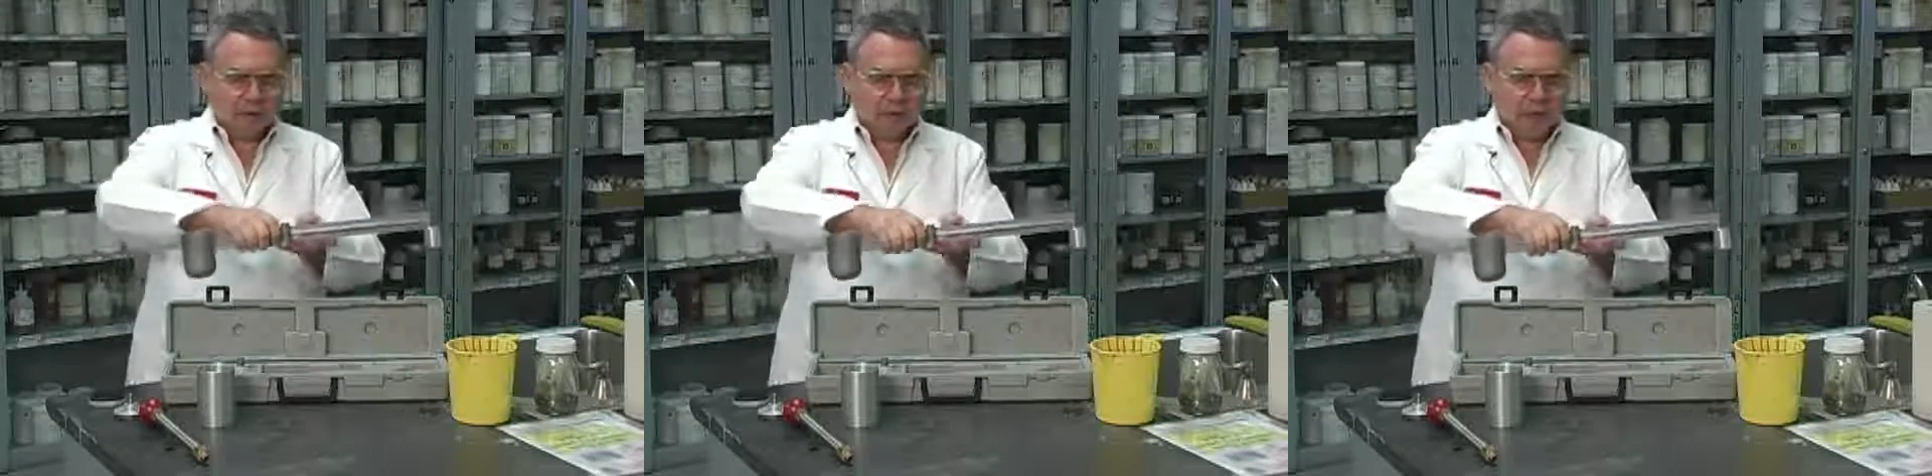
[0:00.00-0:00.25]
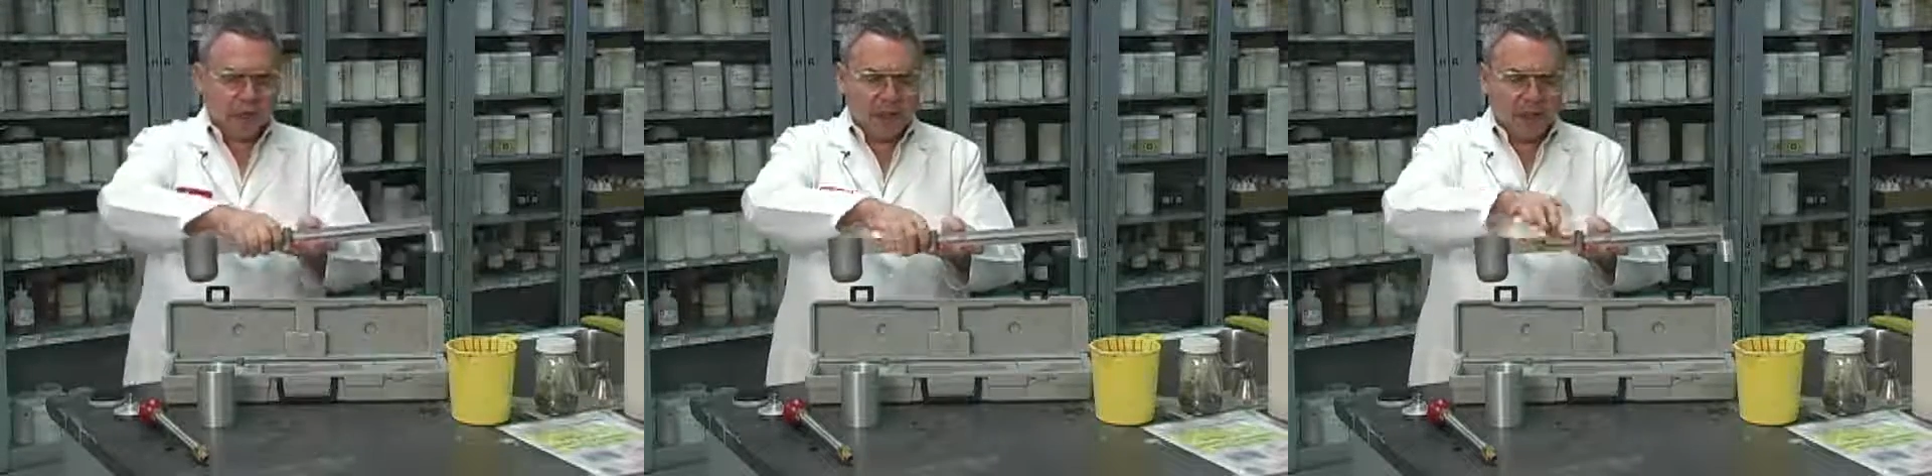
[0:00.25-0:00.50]

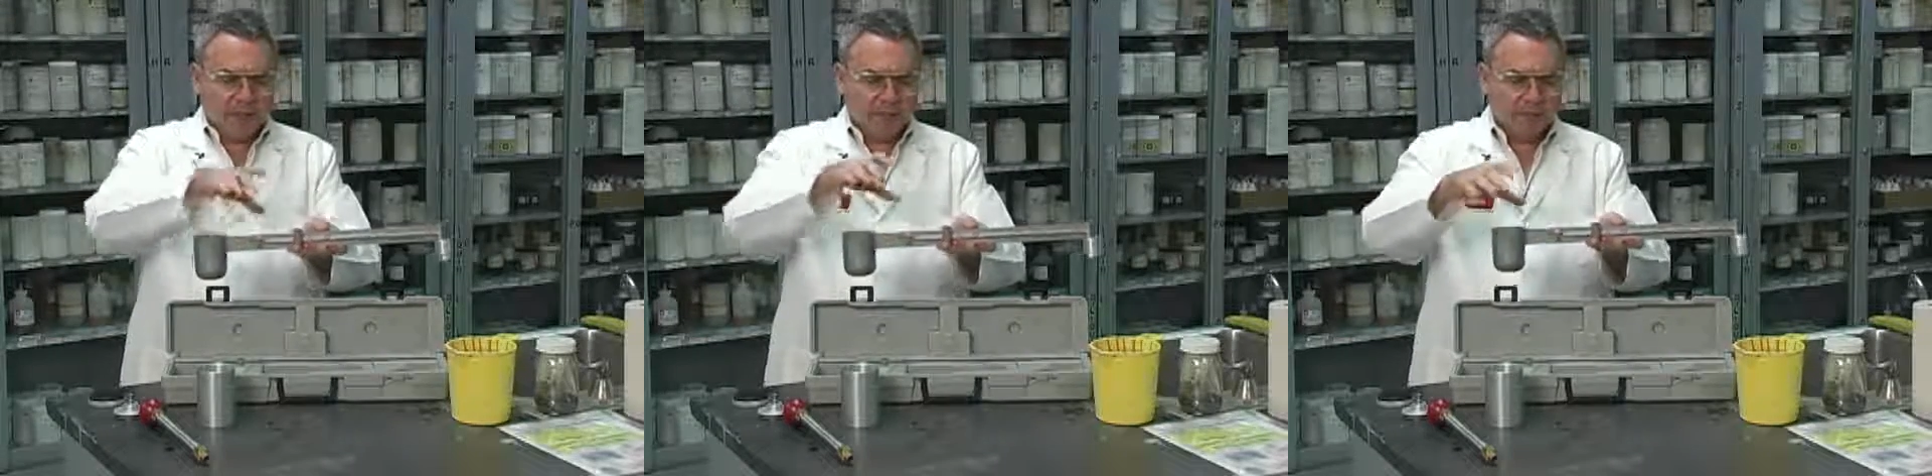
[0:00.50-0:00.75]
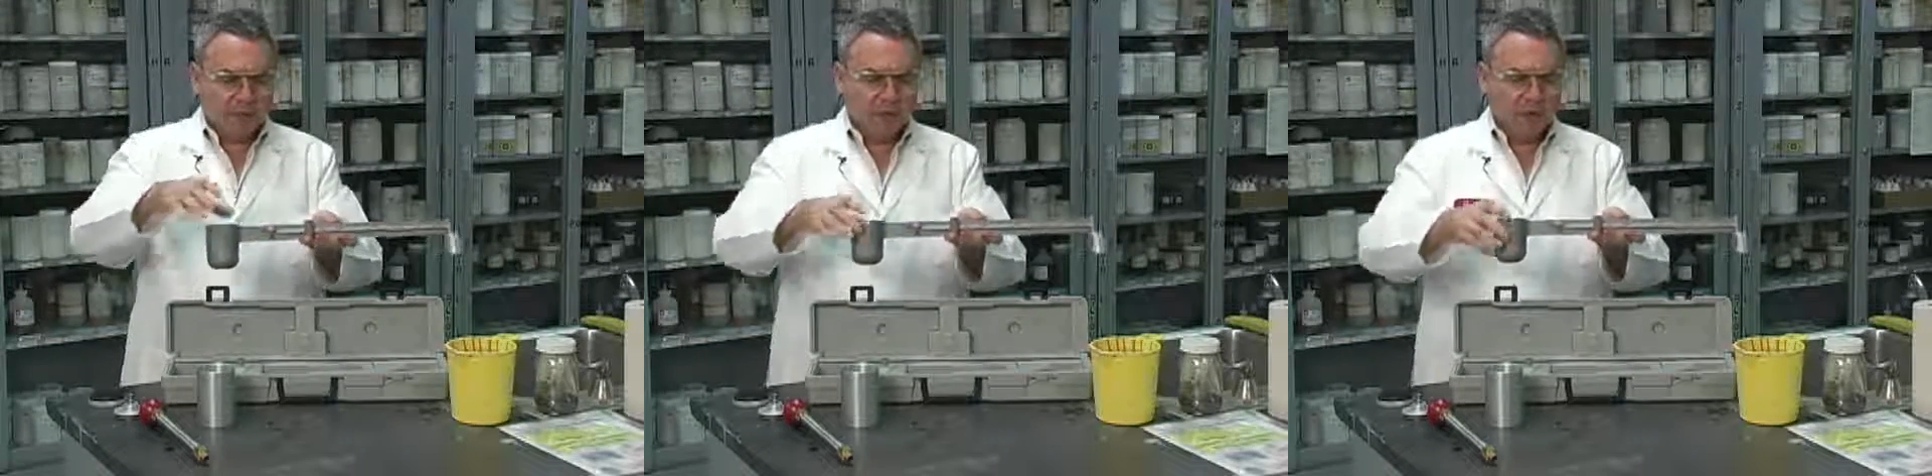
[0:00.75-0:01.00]
ready
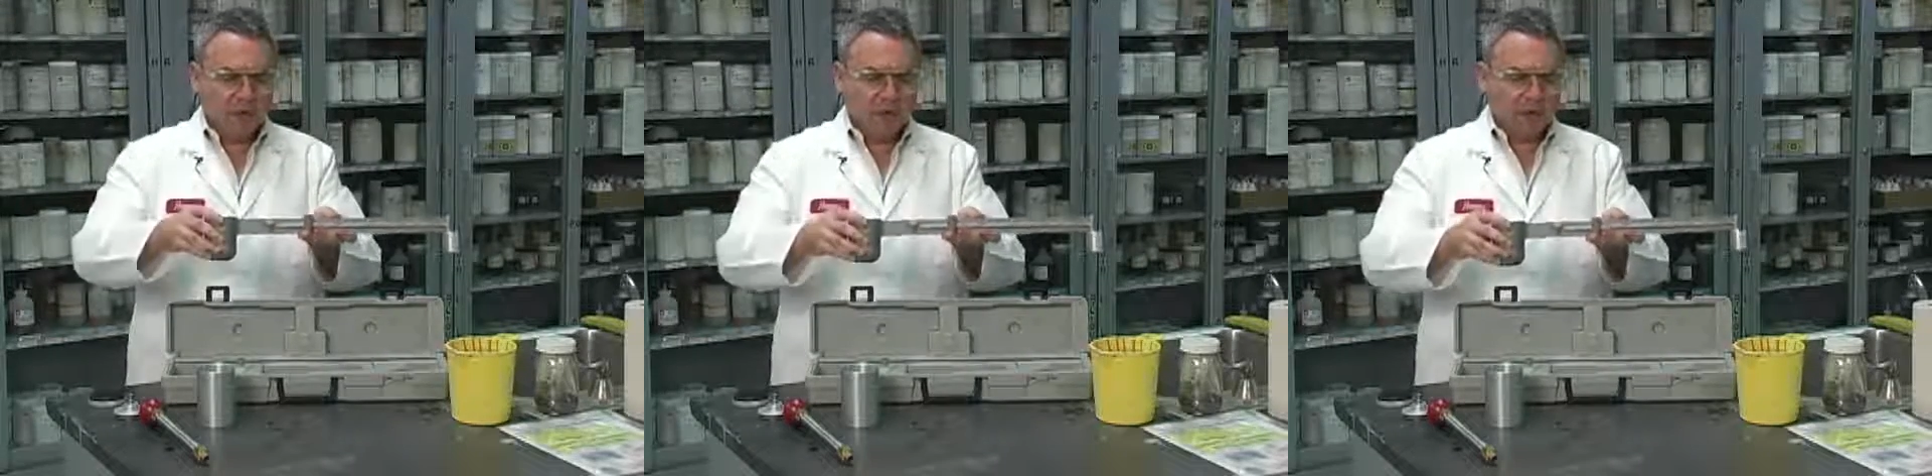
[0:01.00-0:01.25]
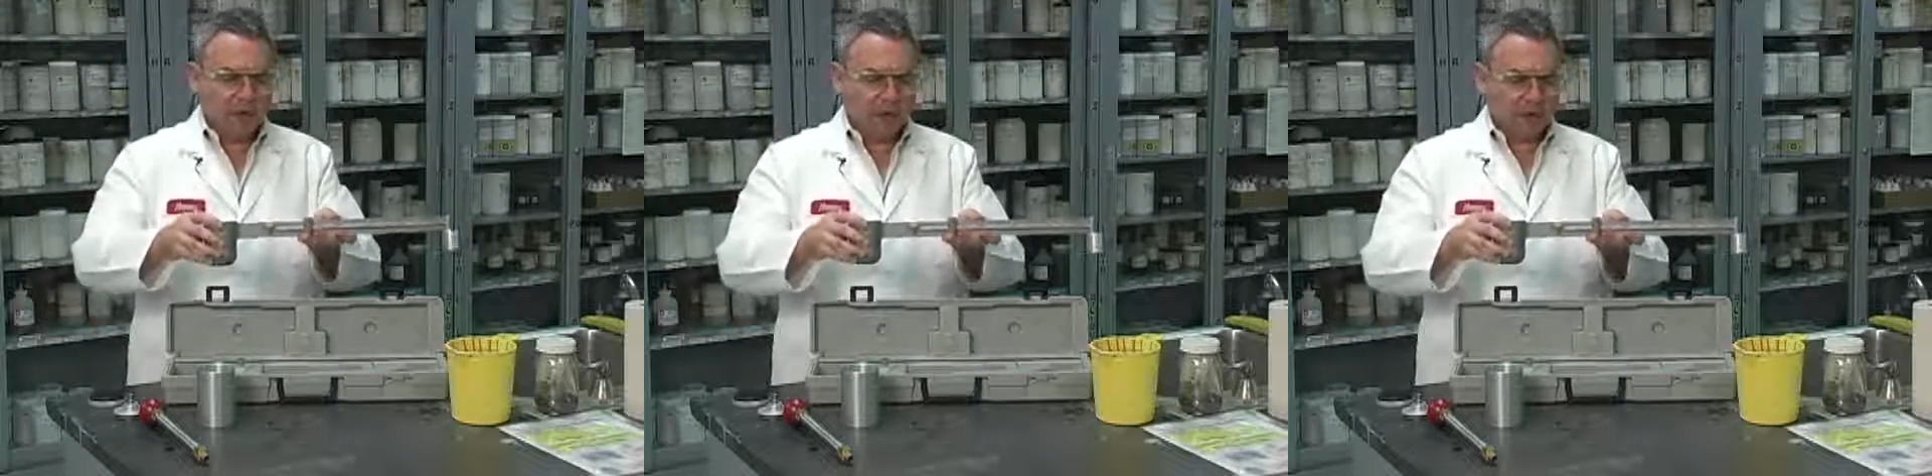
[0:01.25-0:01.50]

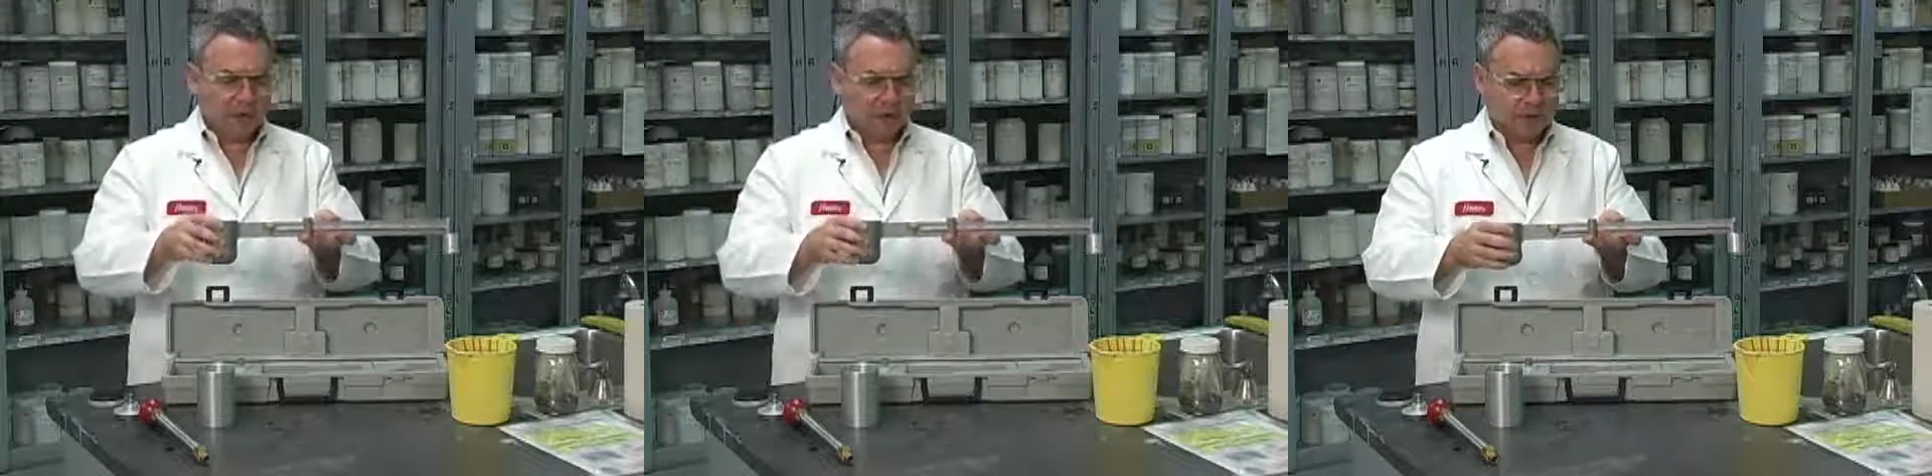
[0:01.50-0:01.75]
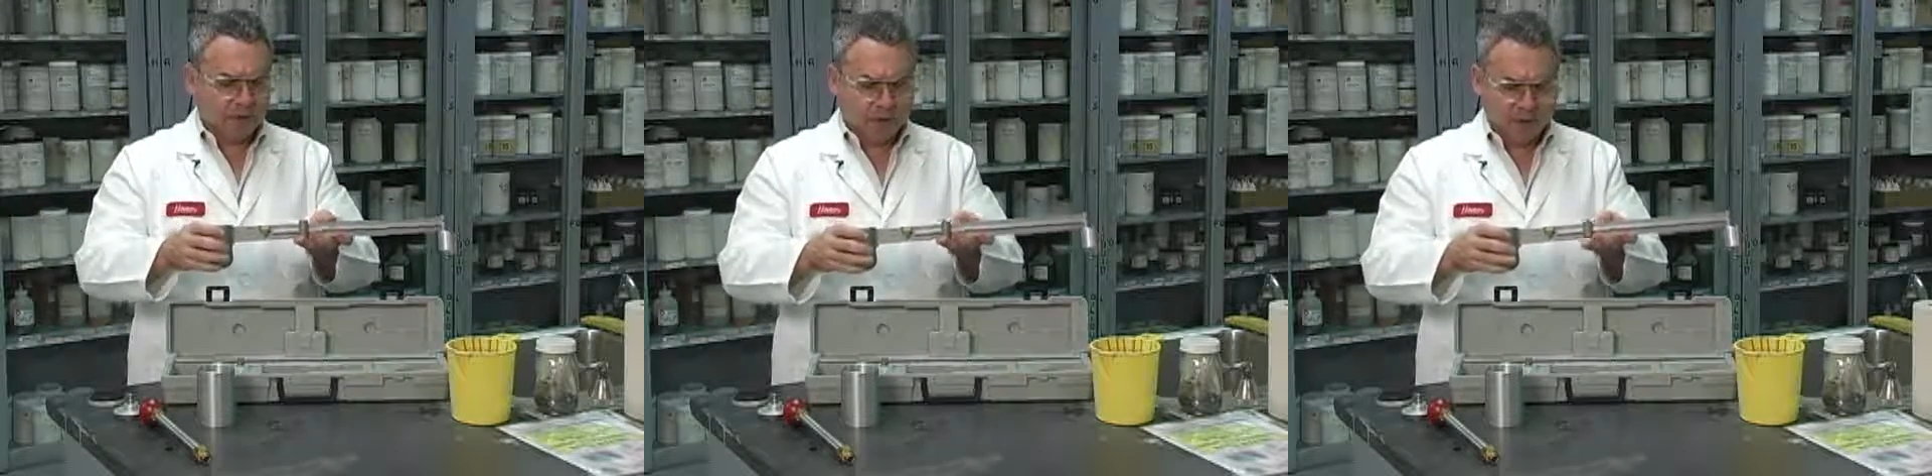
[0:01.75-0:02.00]
for the
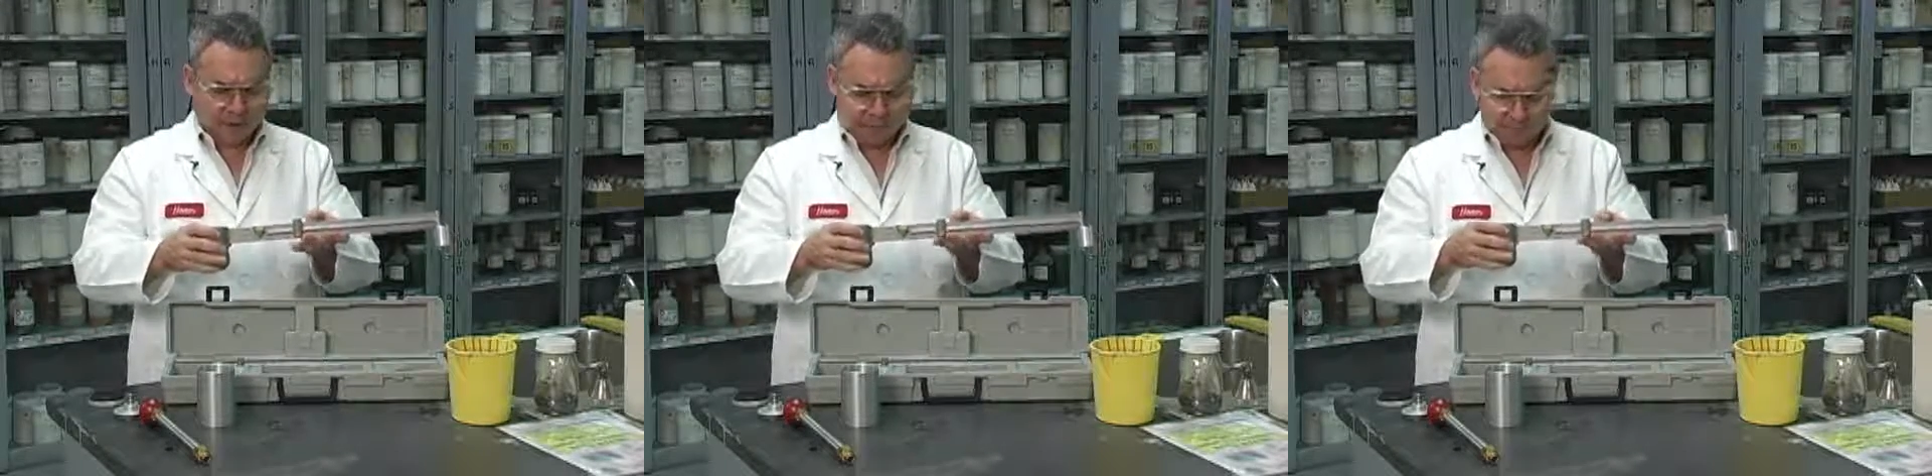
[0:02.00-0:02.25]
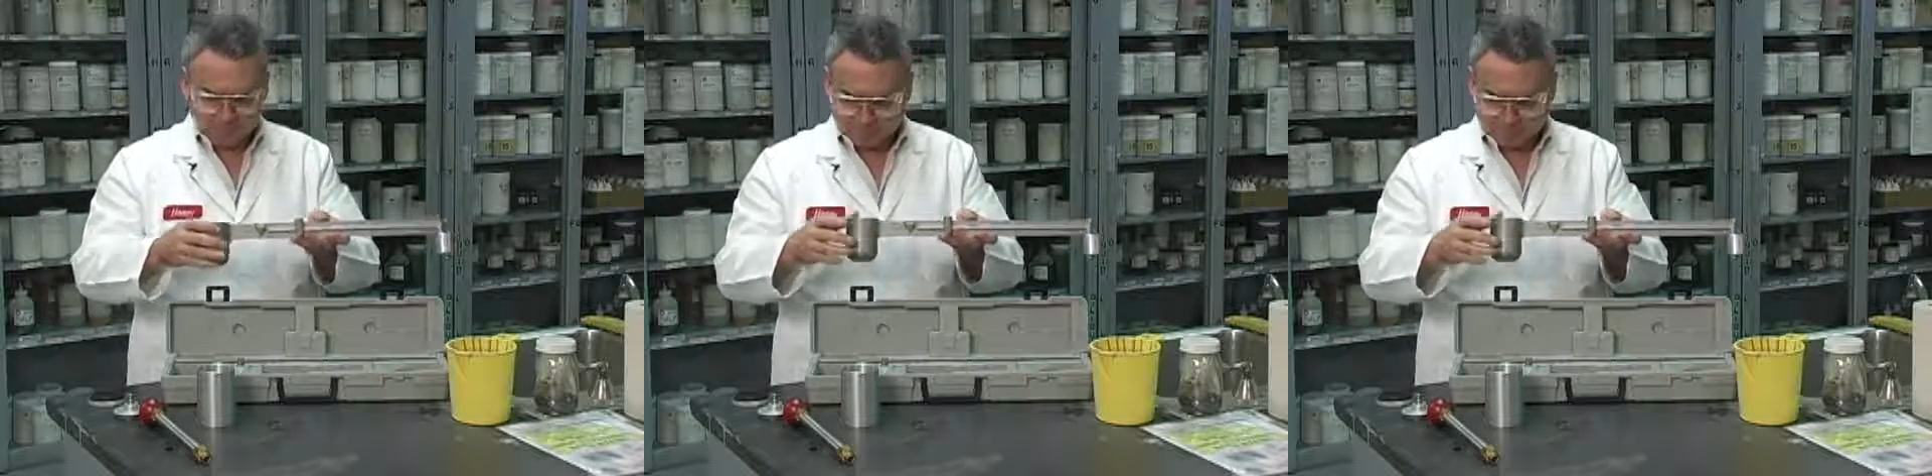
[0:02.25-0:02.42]
experiment.